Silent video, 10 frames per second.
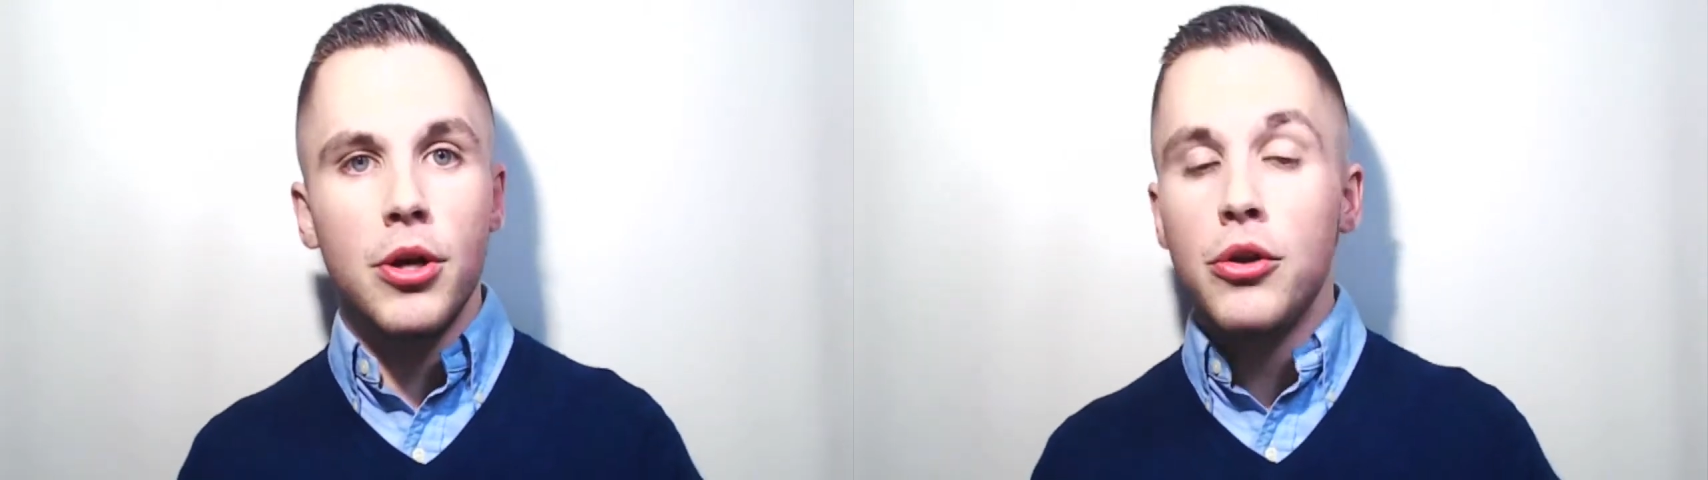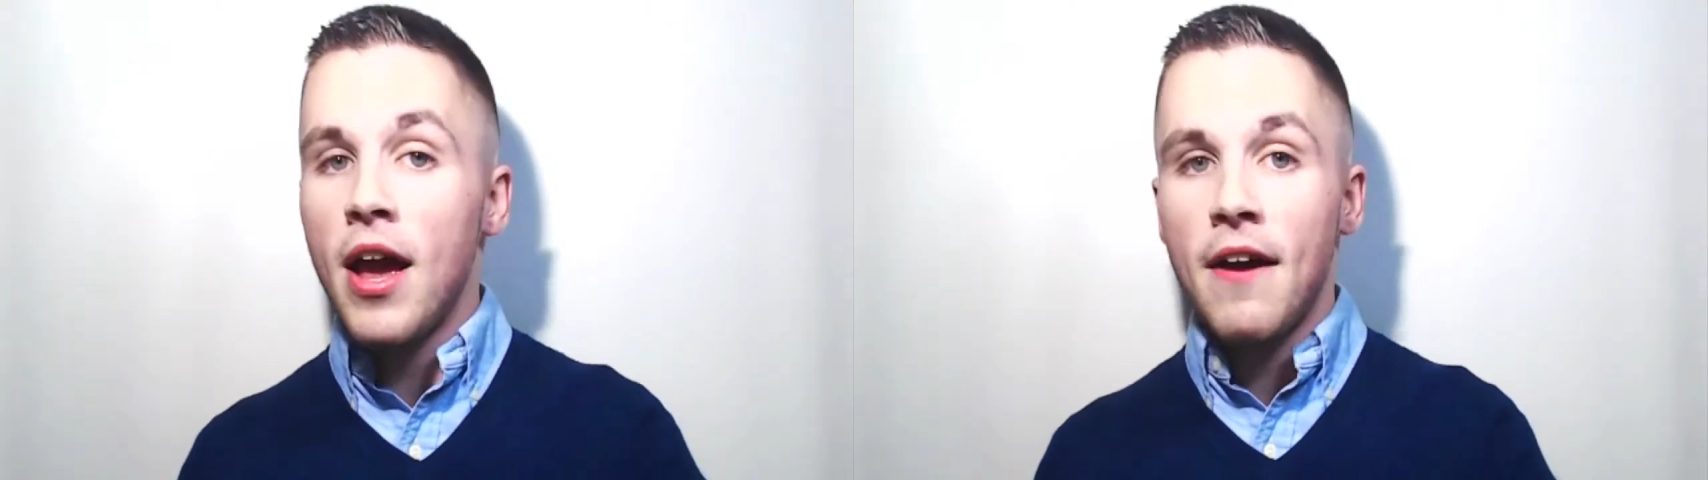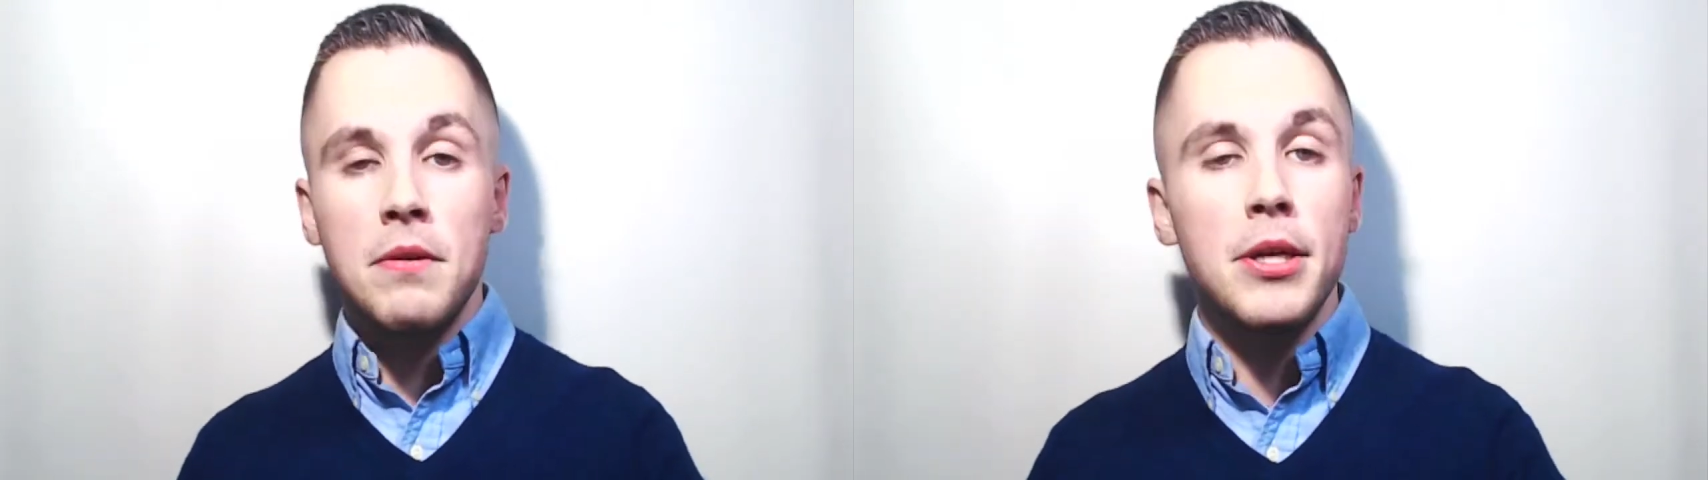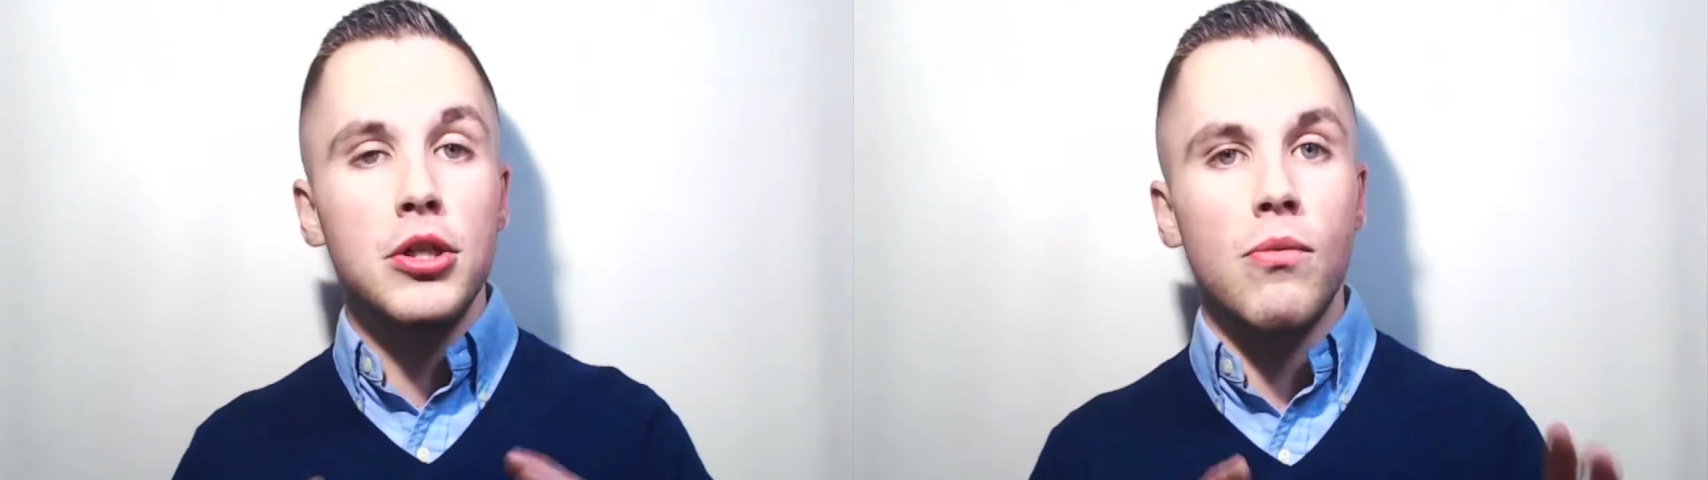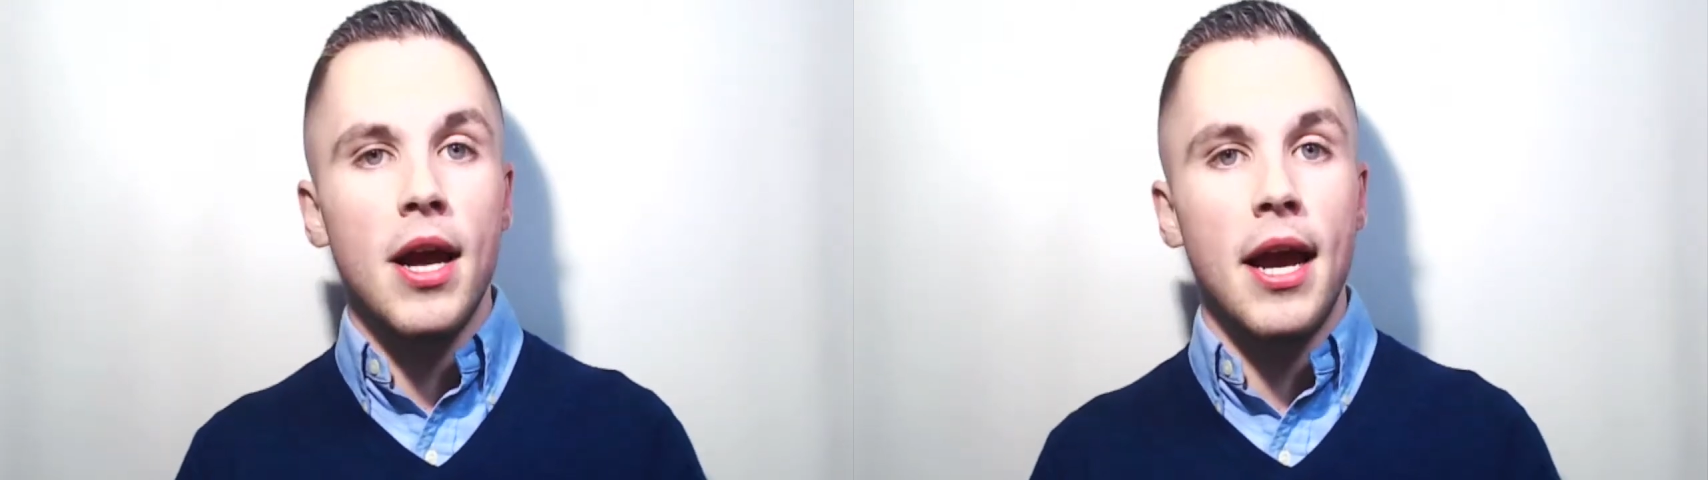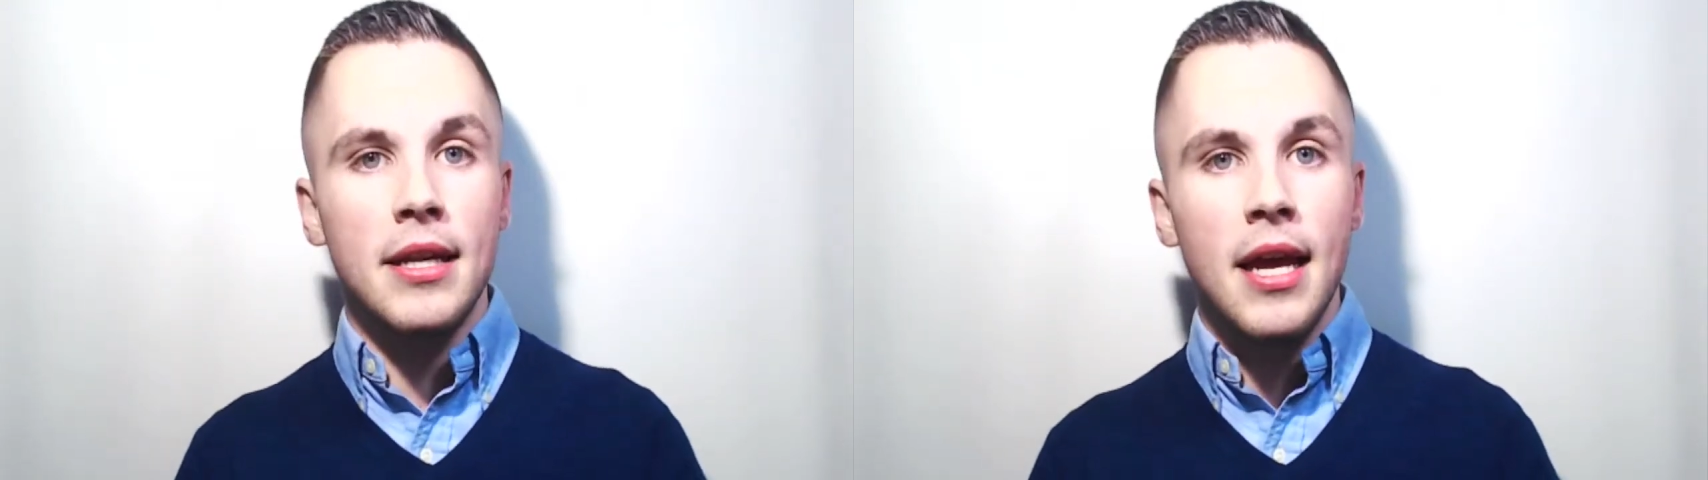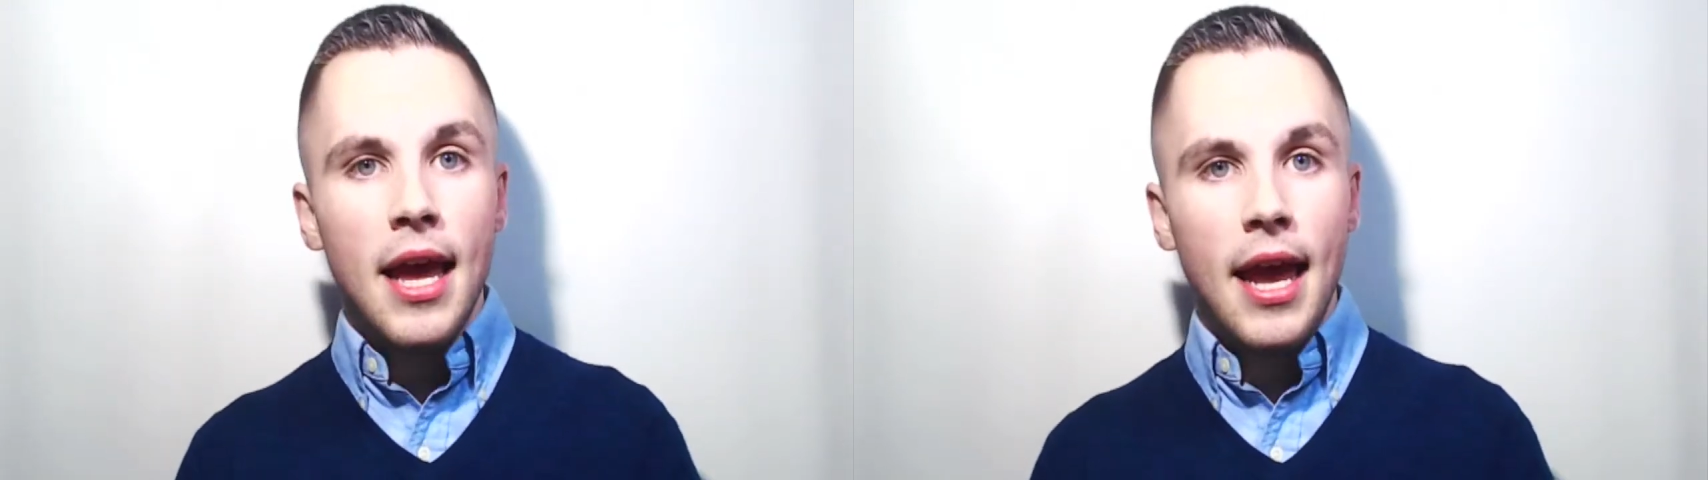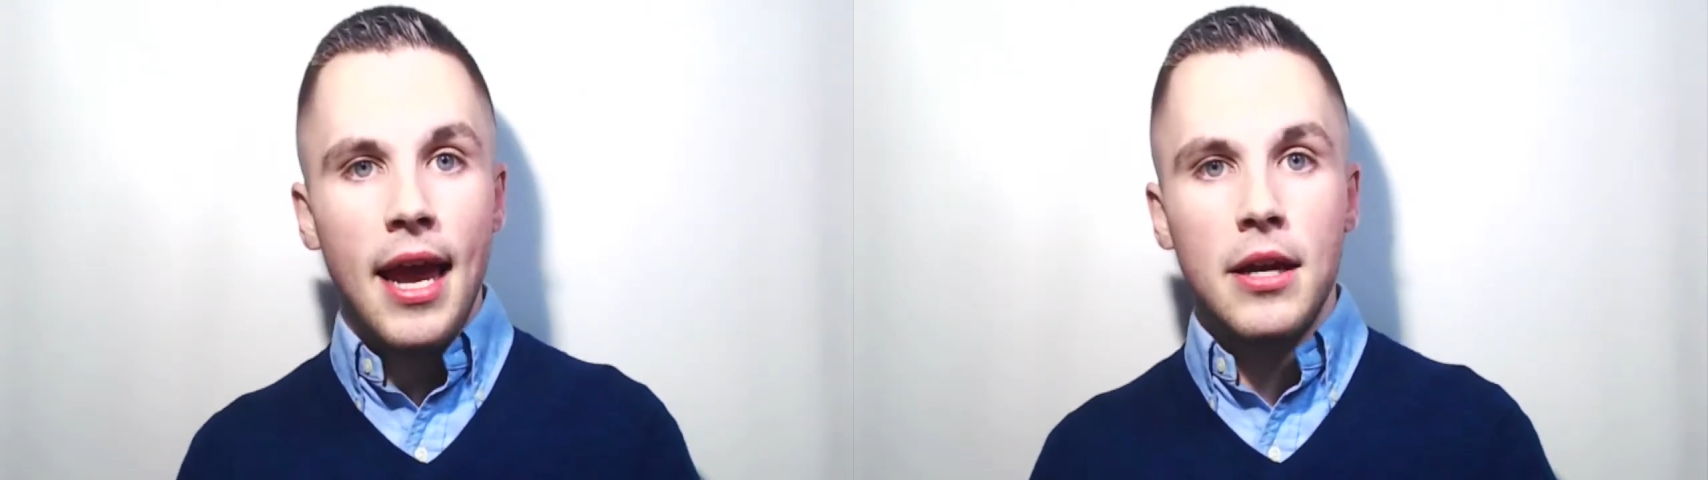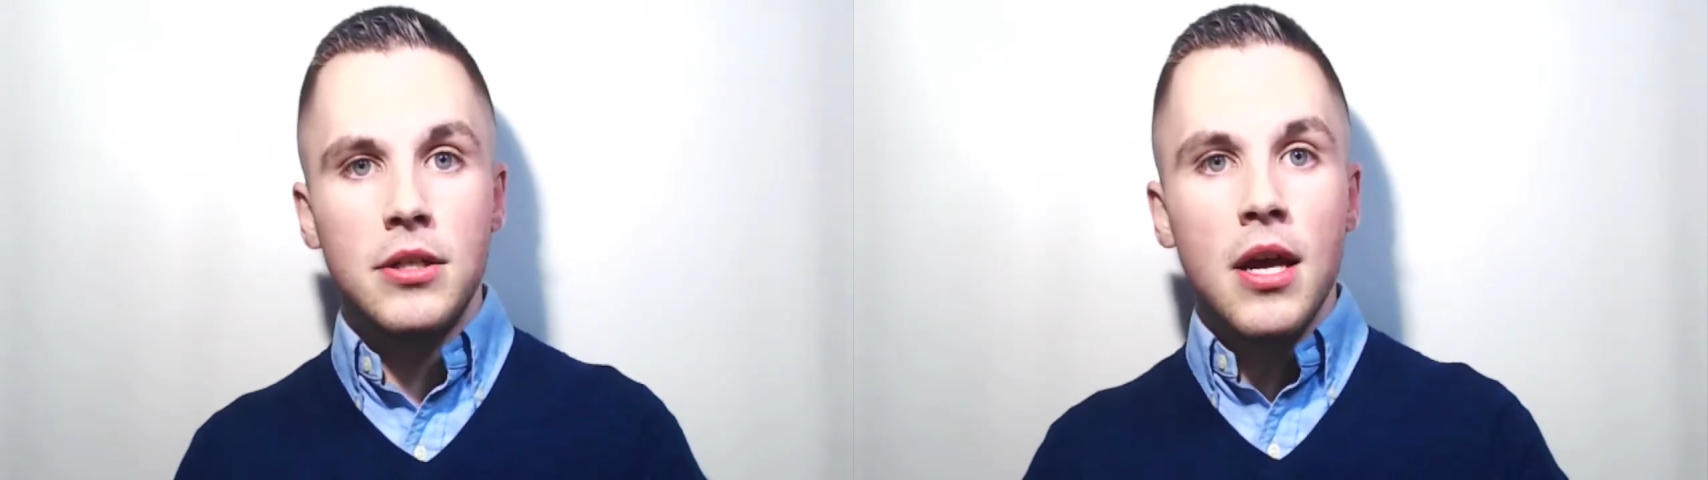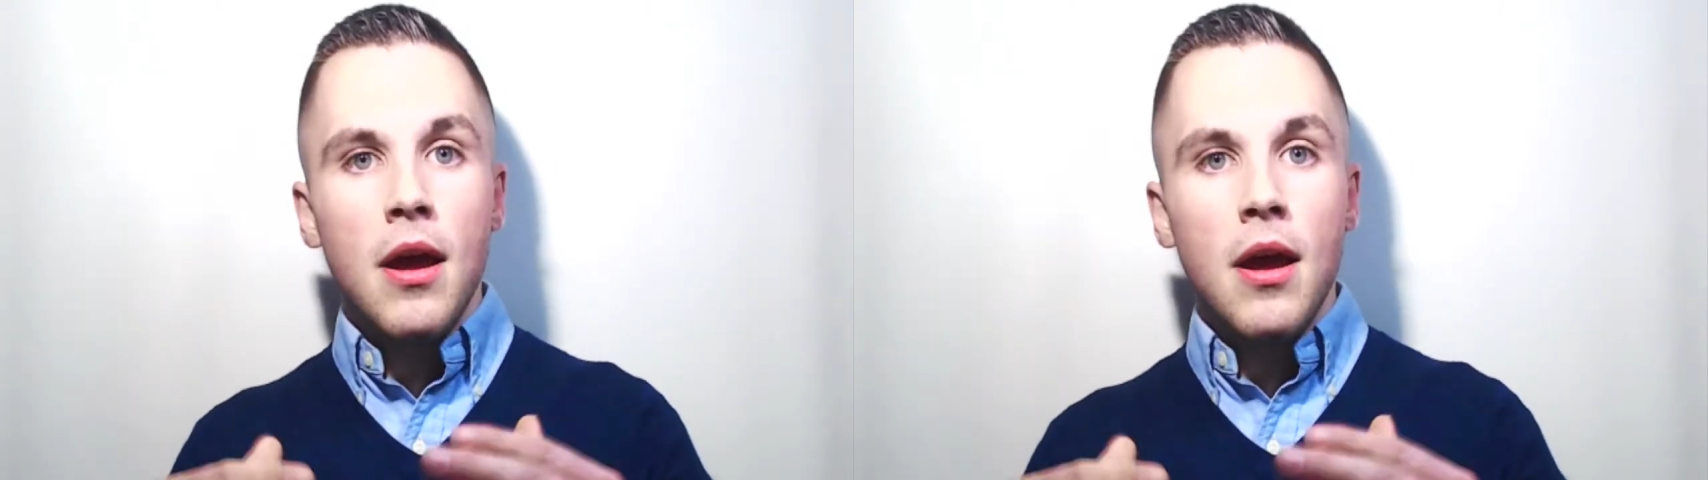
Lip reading: you have to be direct and